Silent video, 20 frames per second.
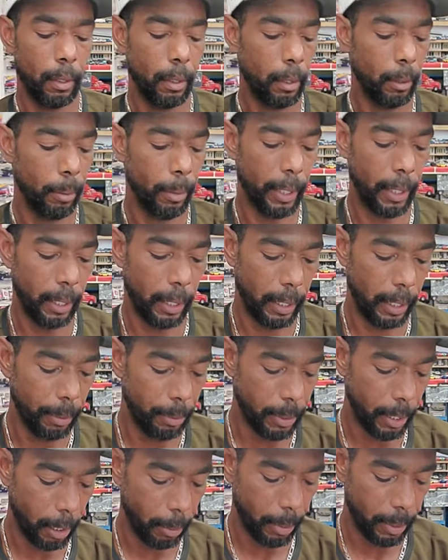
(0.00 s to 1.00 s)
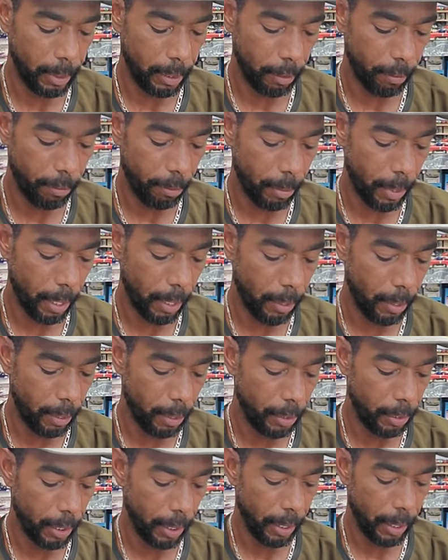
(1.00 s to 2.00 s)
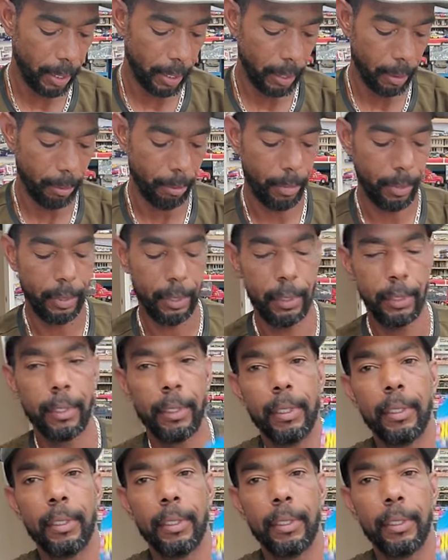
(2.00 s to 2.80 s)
Oh man, I keep telling myself I'm not in a JDM, but this